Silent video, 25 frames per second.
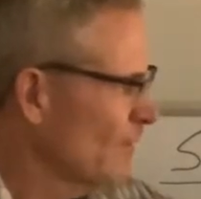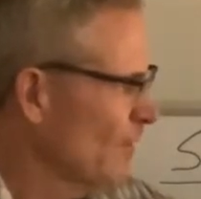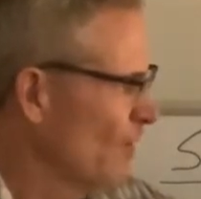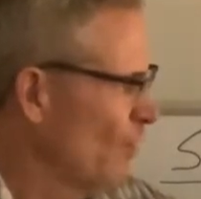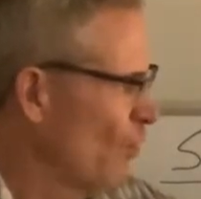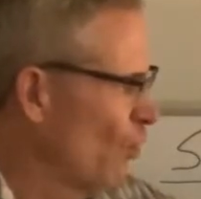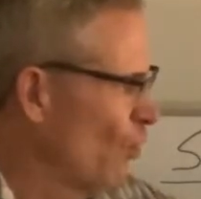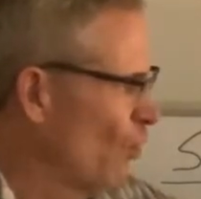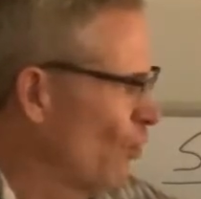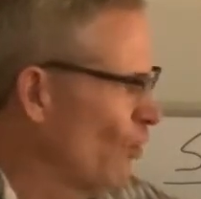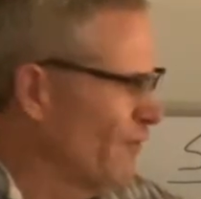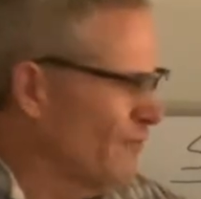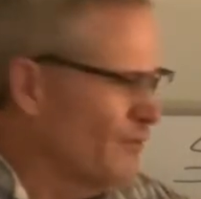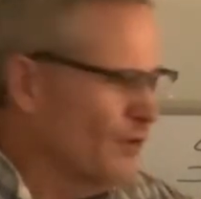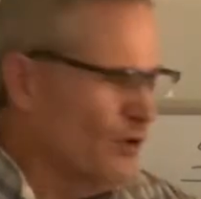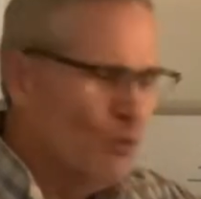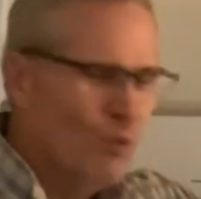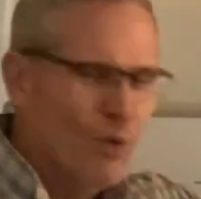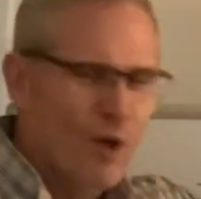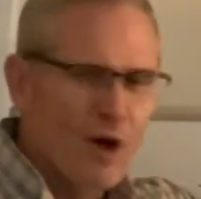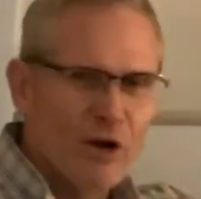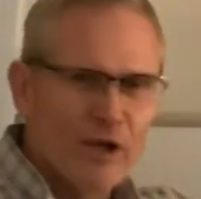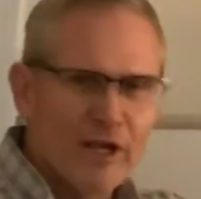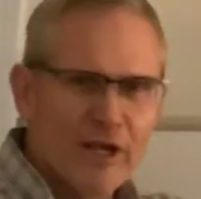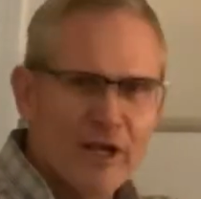Or if you're
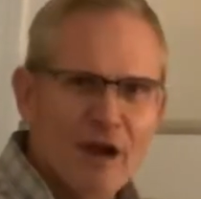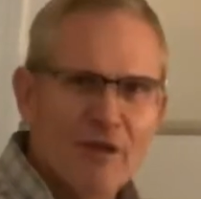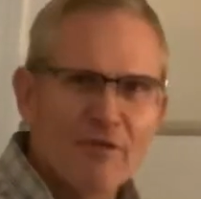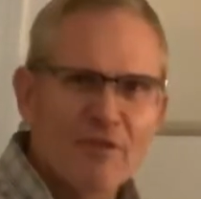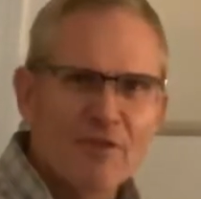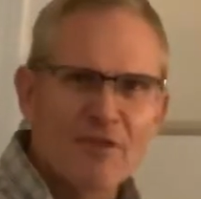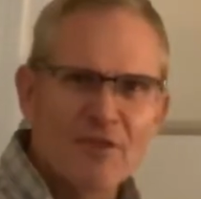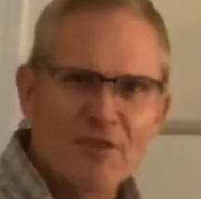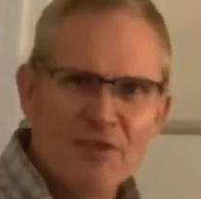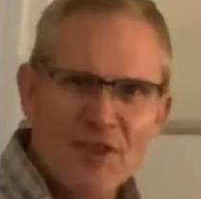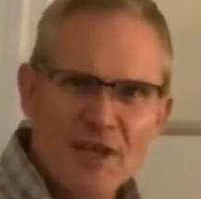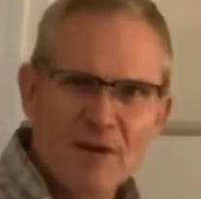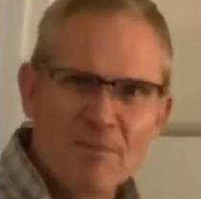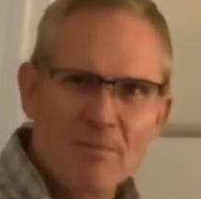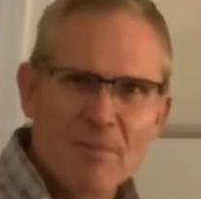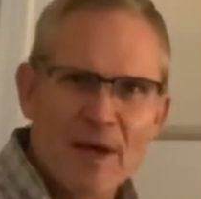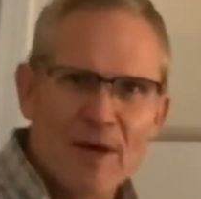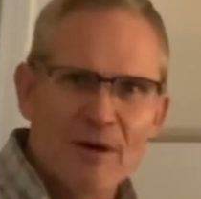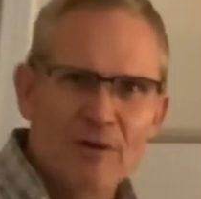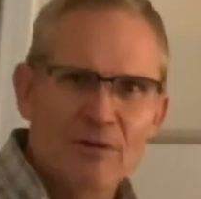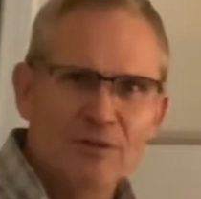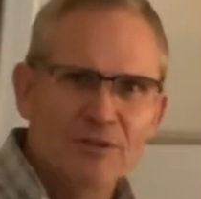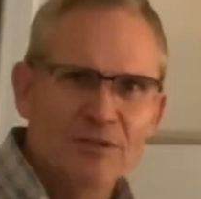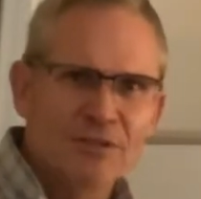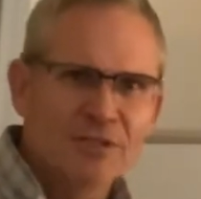welding on thin
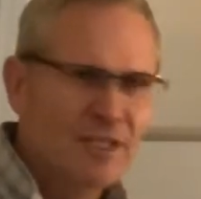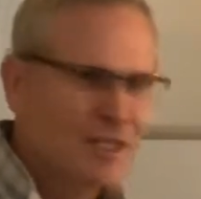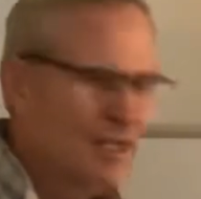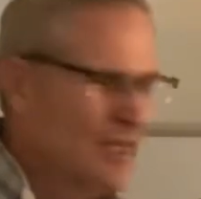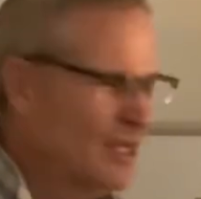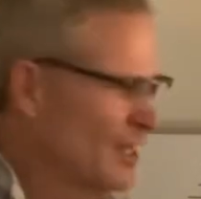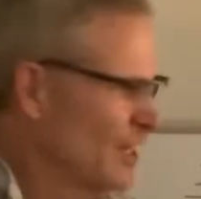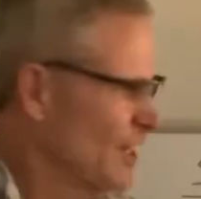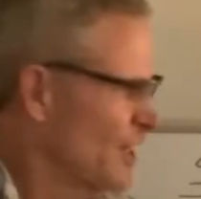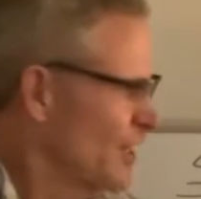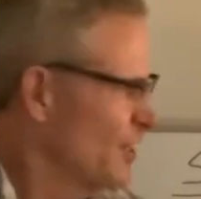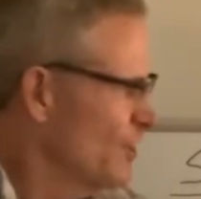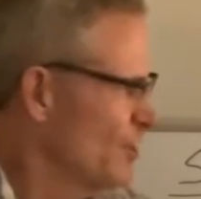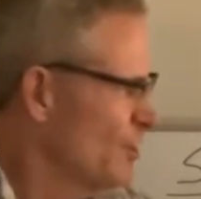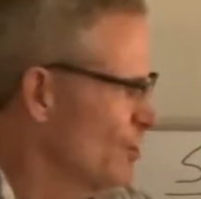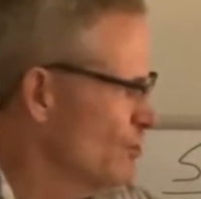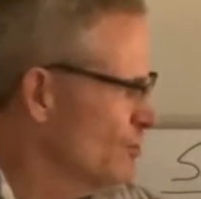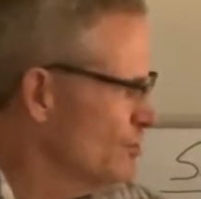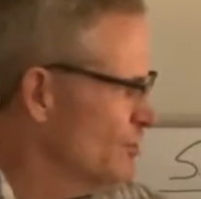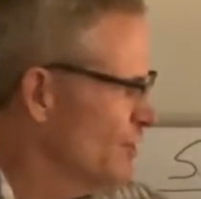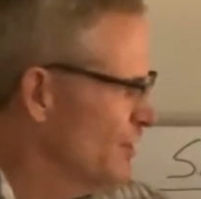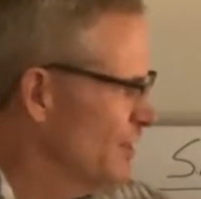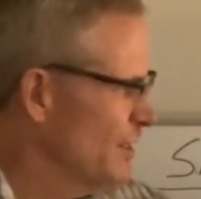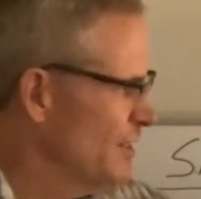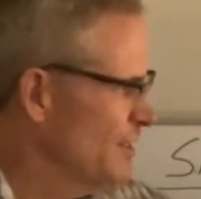metals,
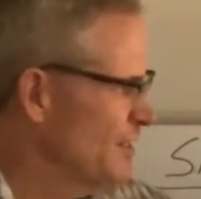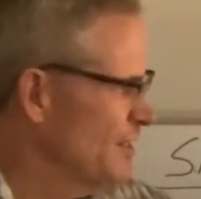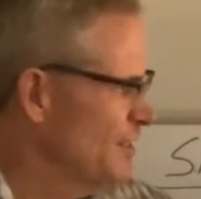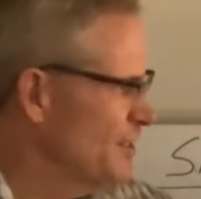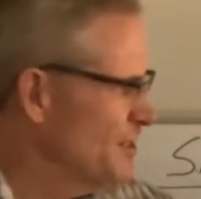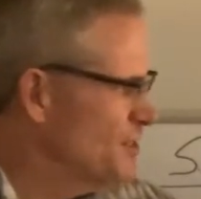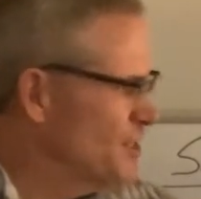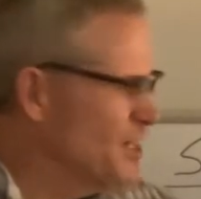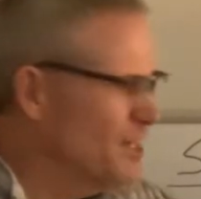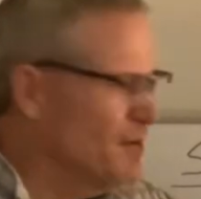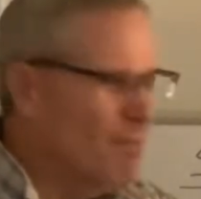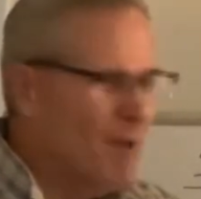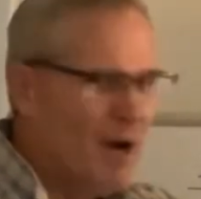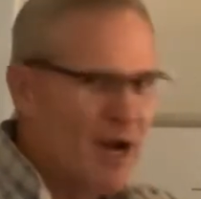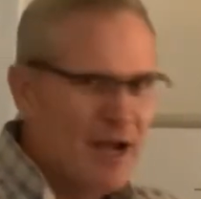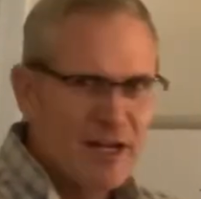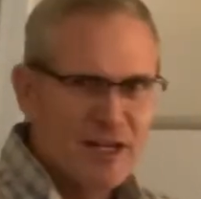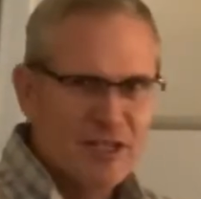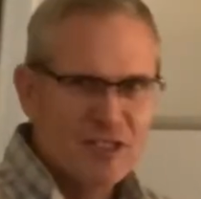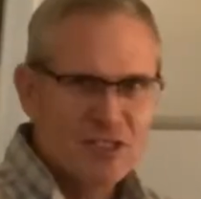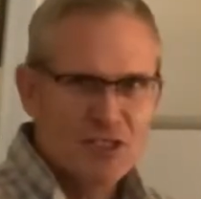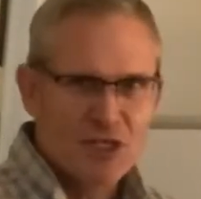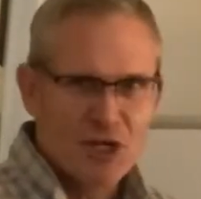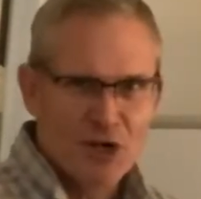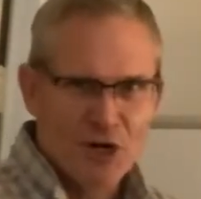using the DC
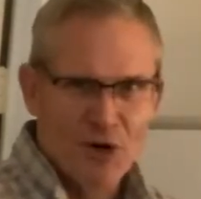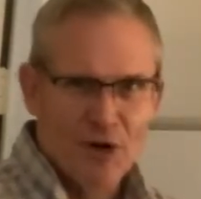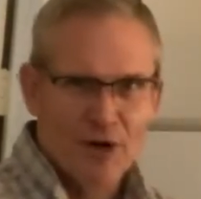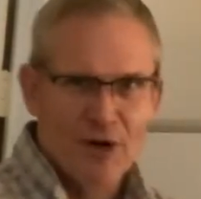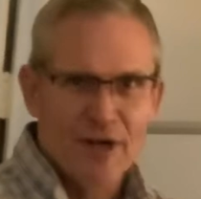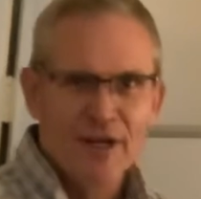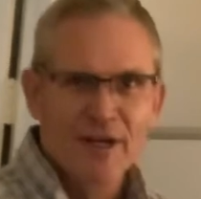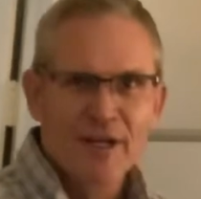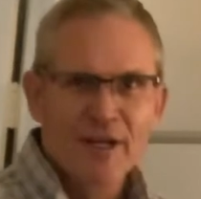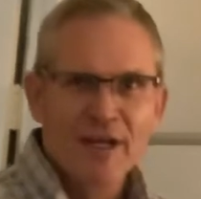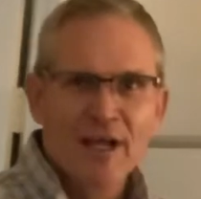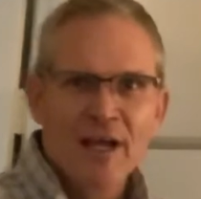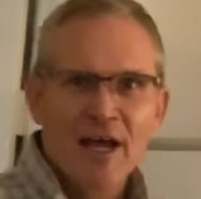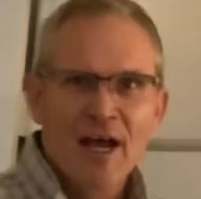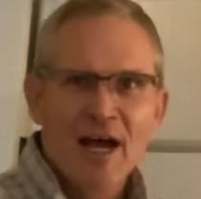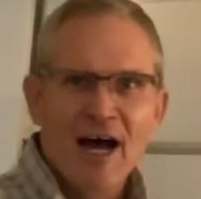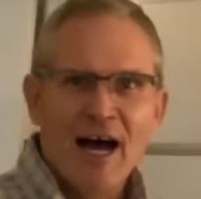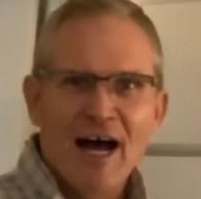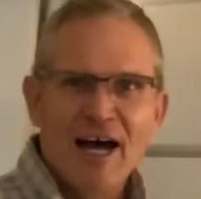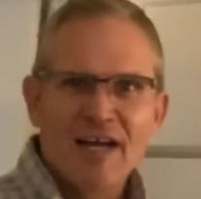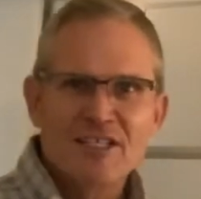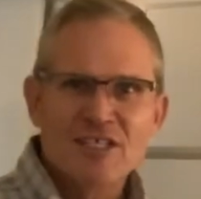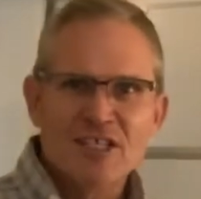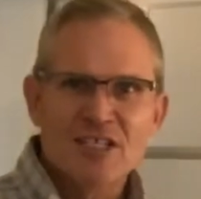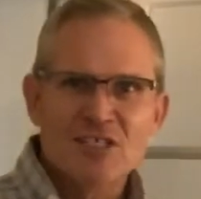minus current.
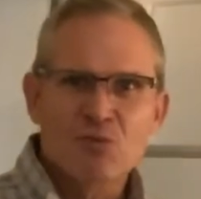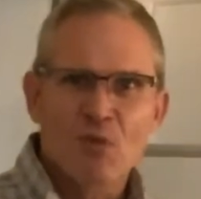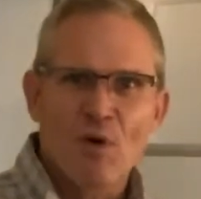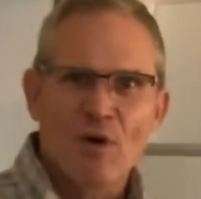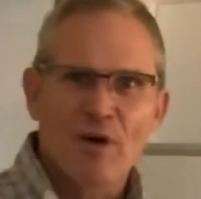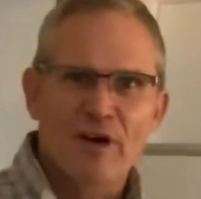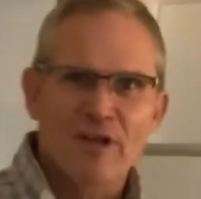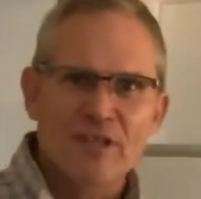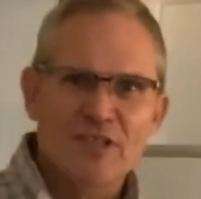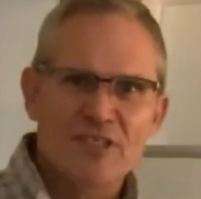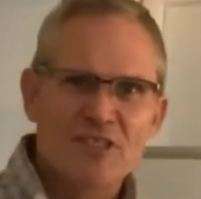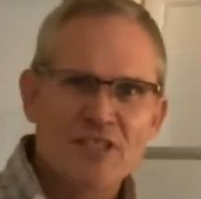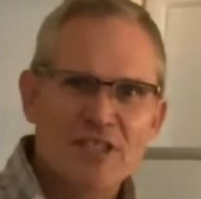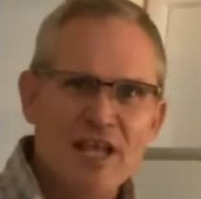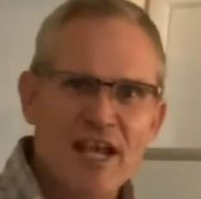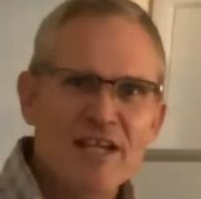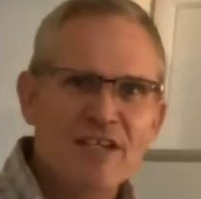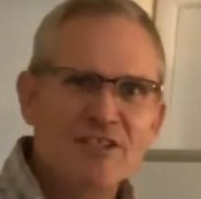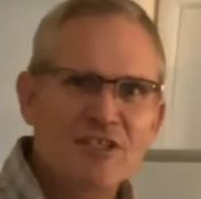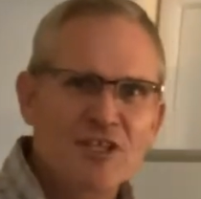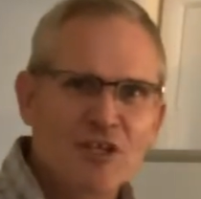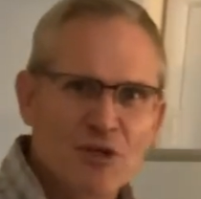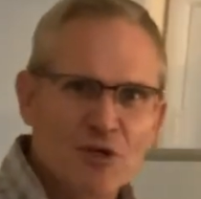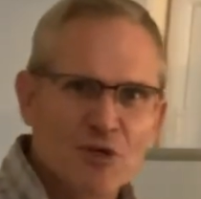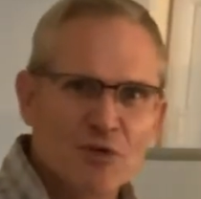I just wanted to state
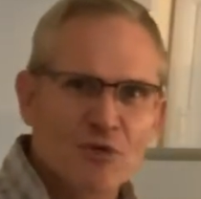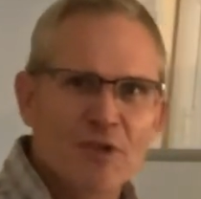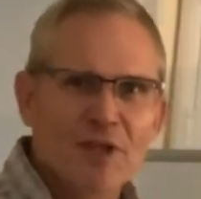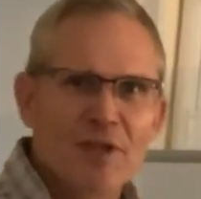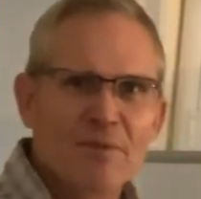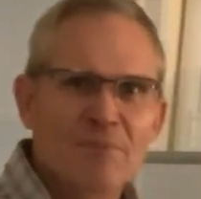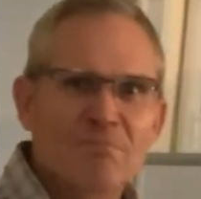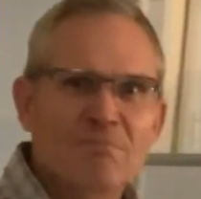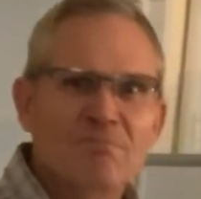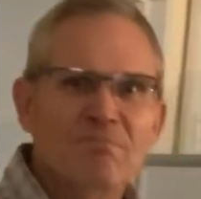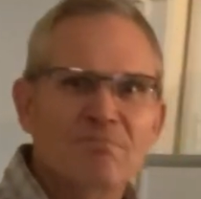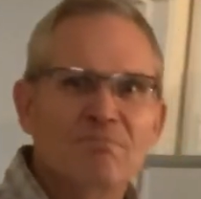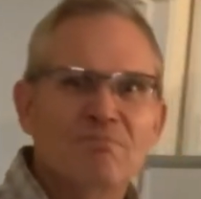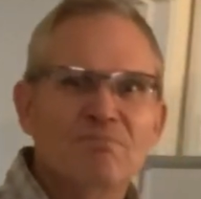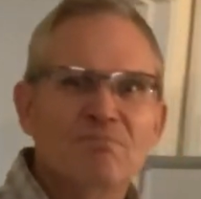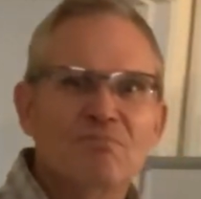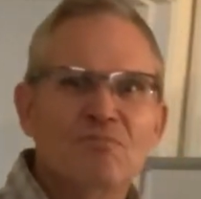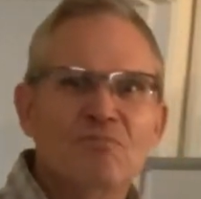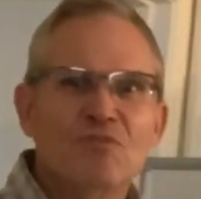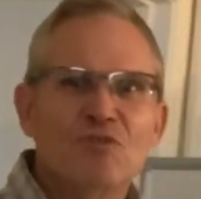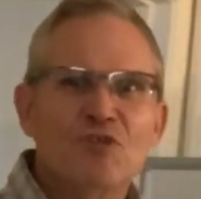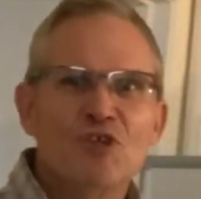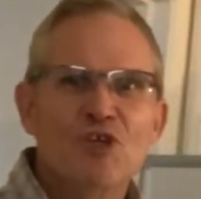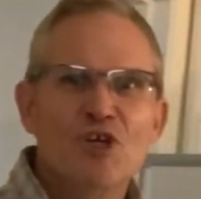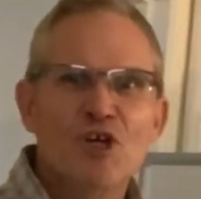to you that
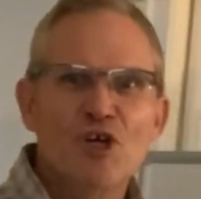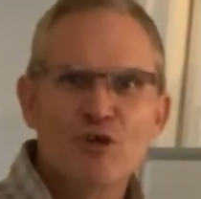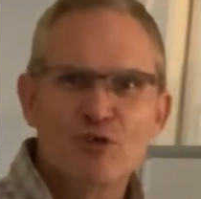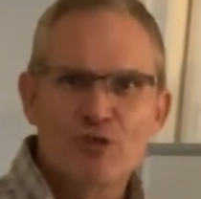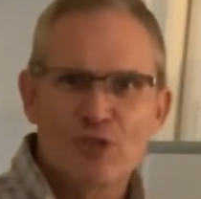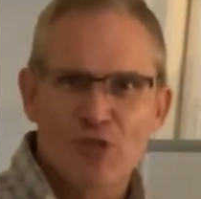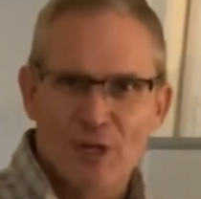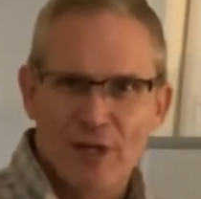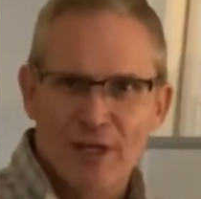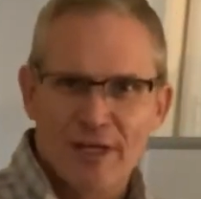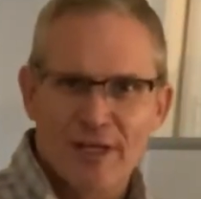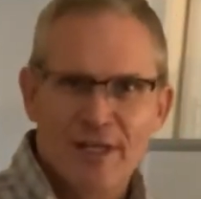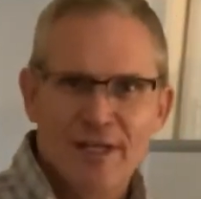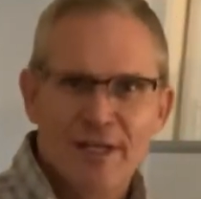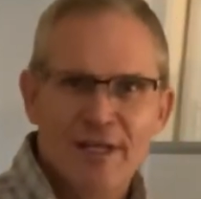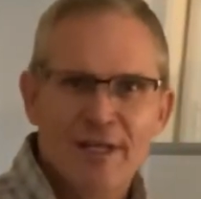usually